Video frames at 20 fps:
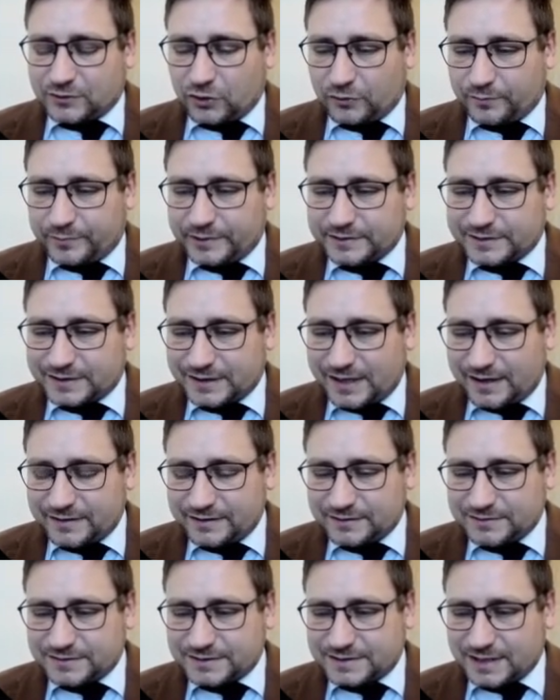corporate
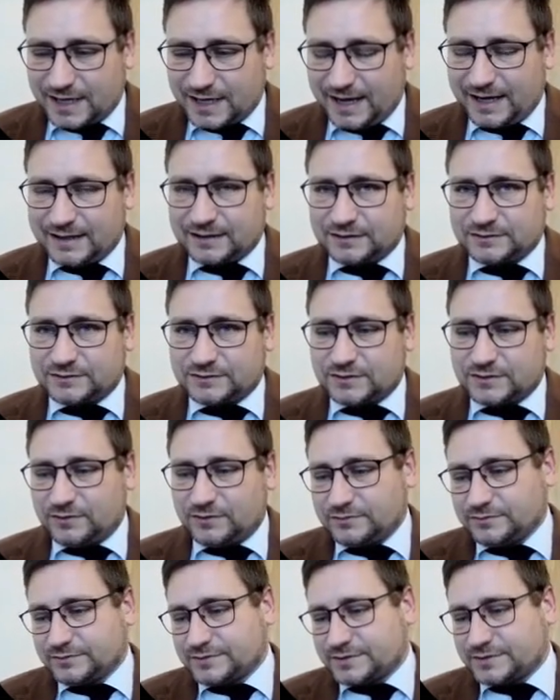clients, and
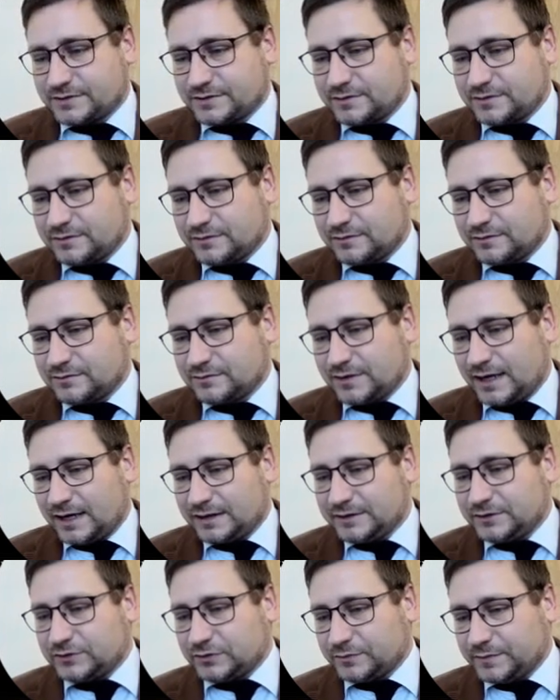also
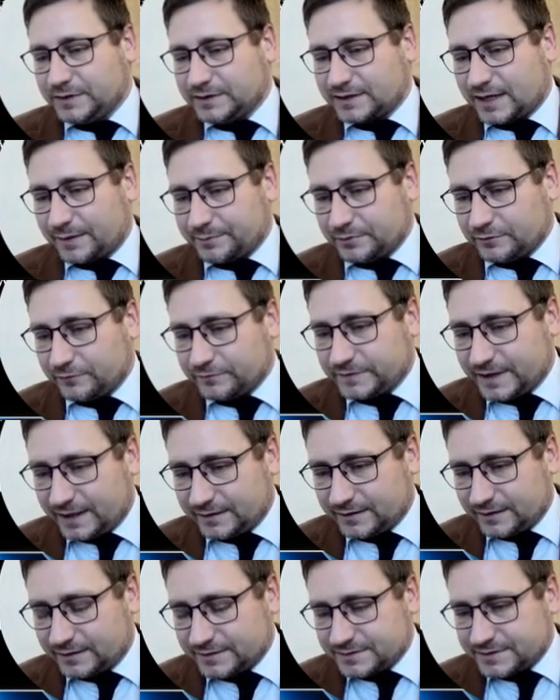I need to meet a couple of
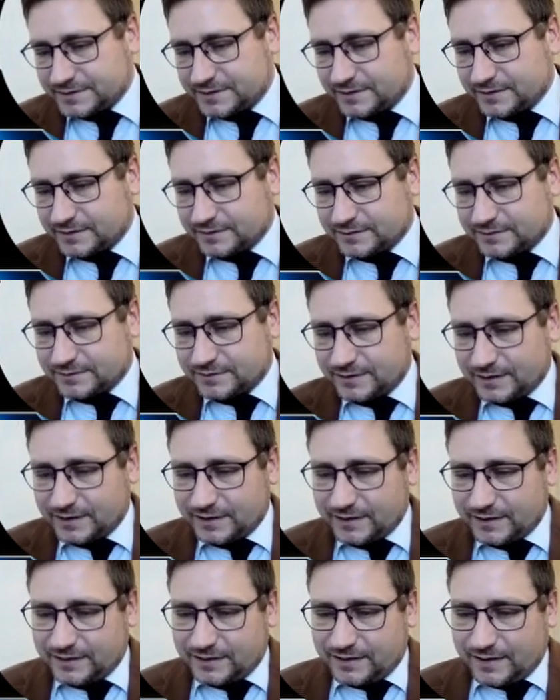deadlines, the
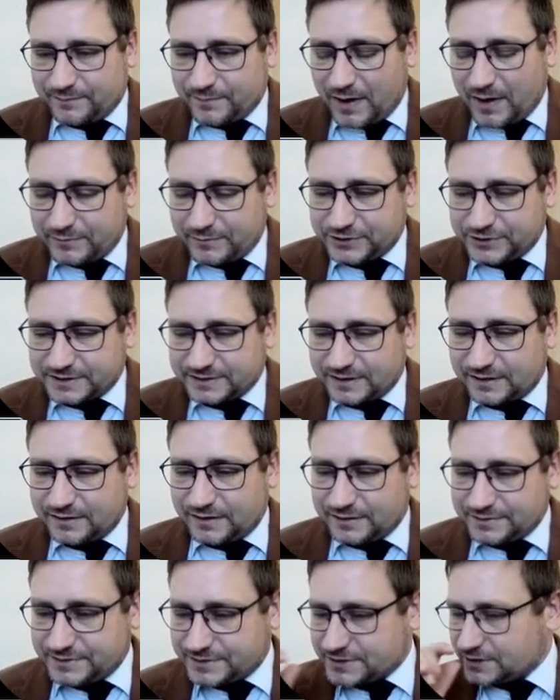publishing
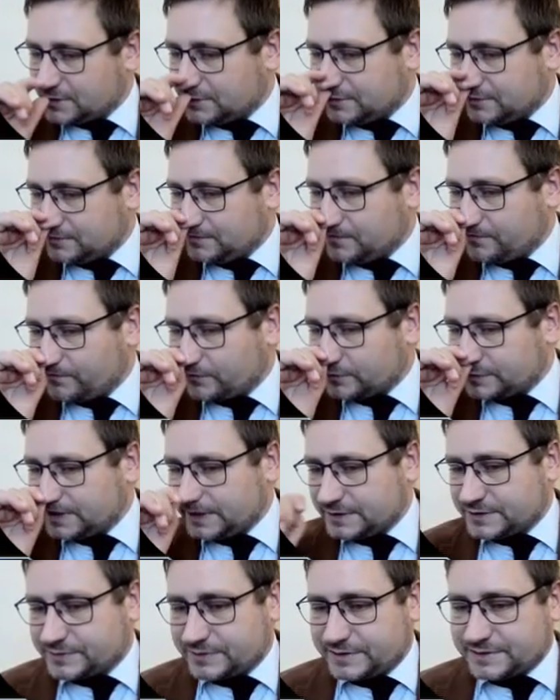deadlines, so for
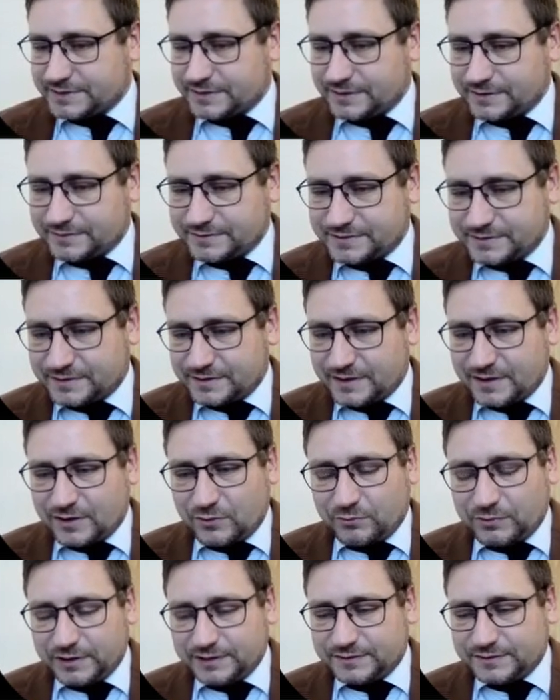these reasons
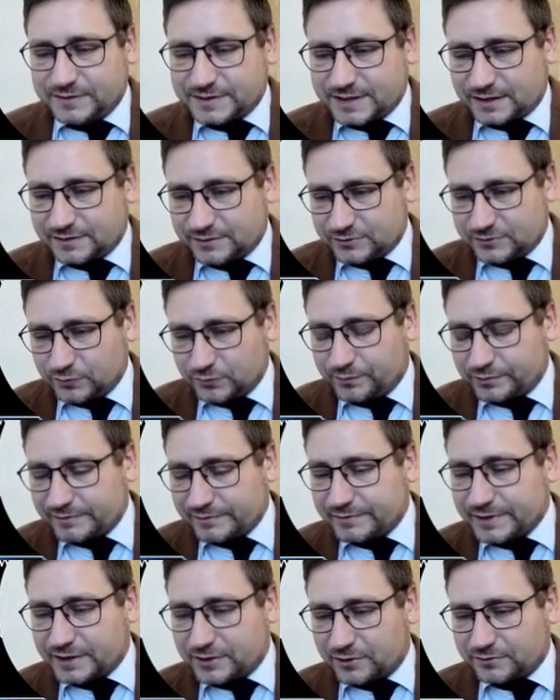we decided to
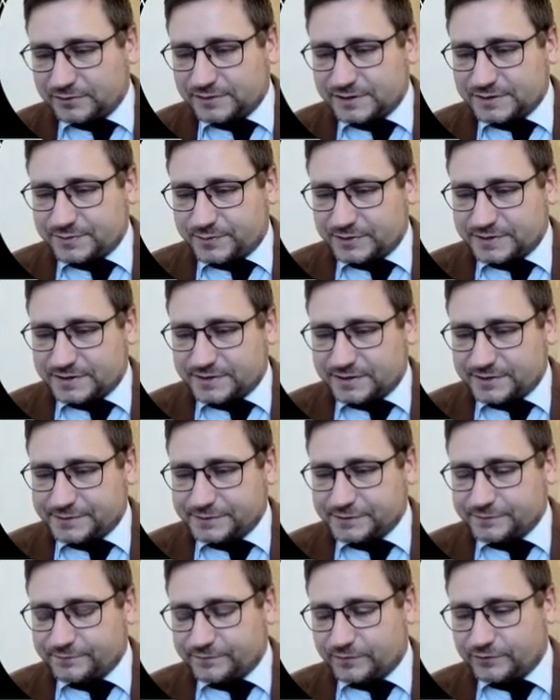pre-record this
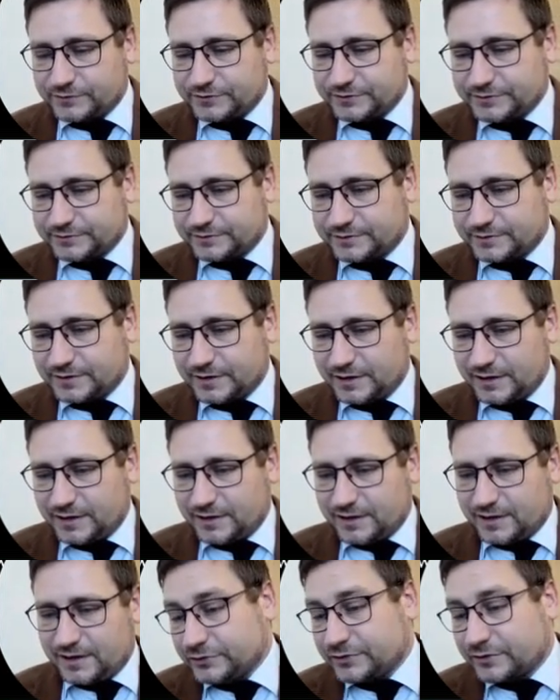presentation for
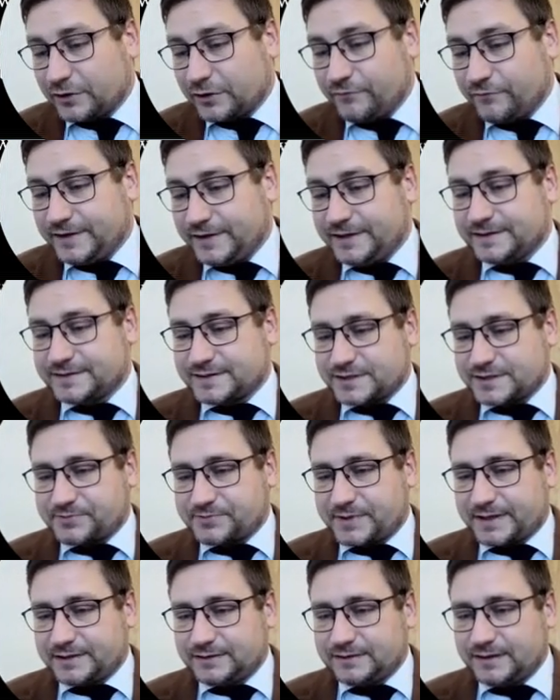your convenience
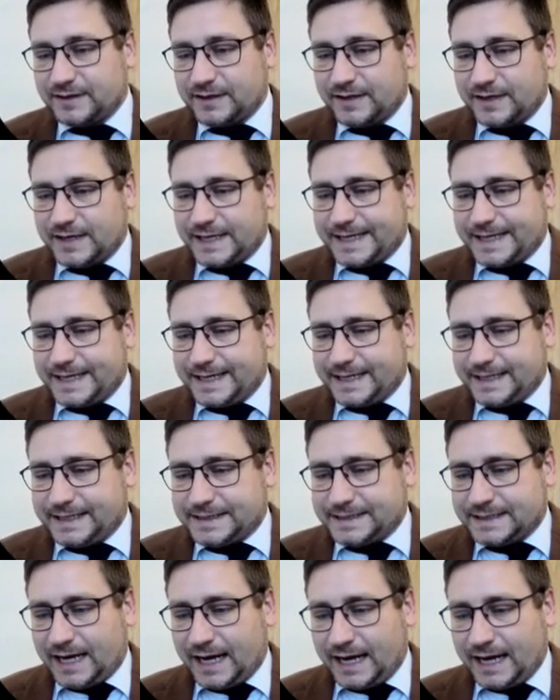as well.
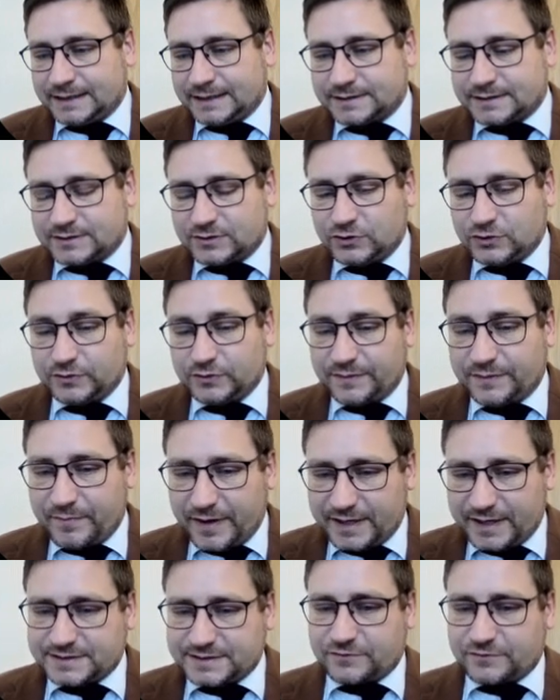And to the
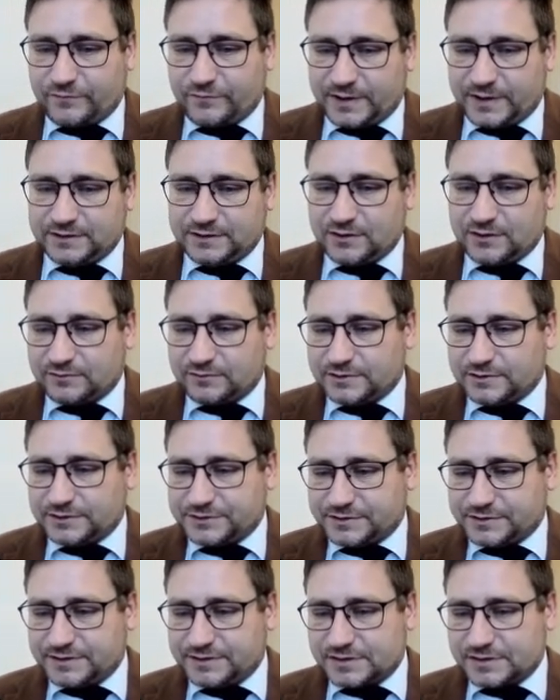best of my
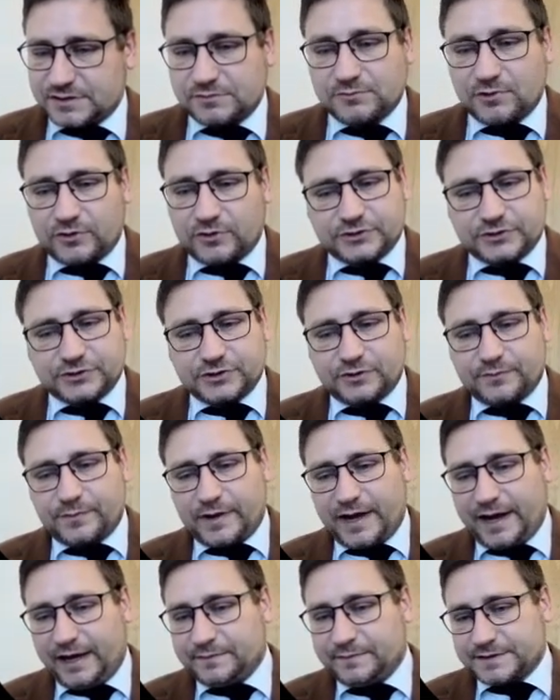knowledge, this workshop
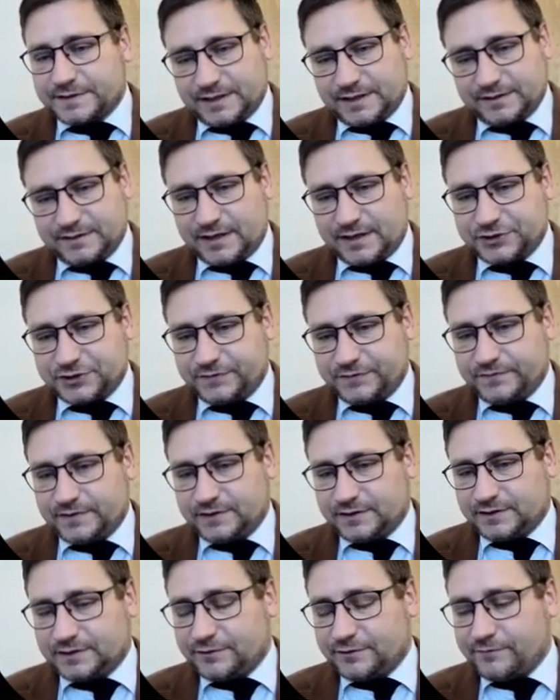aims at
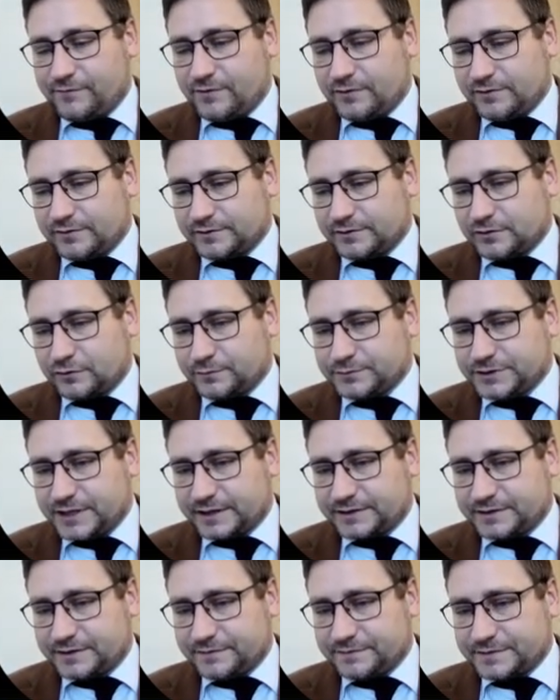achieving the following
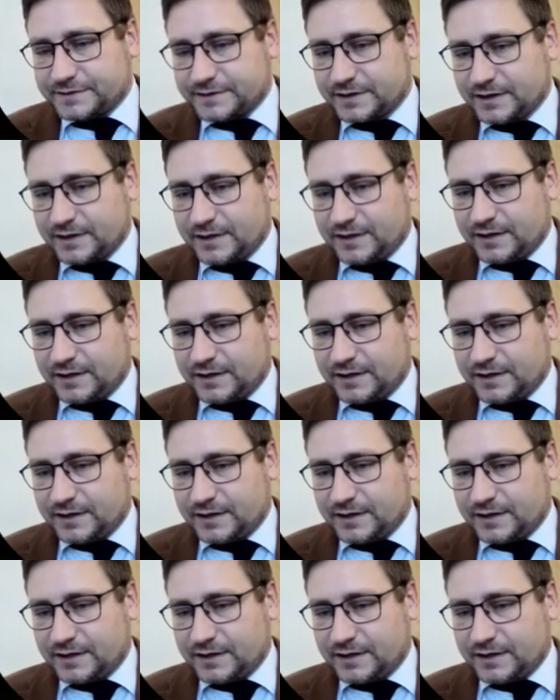objectives.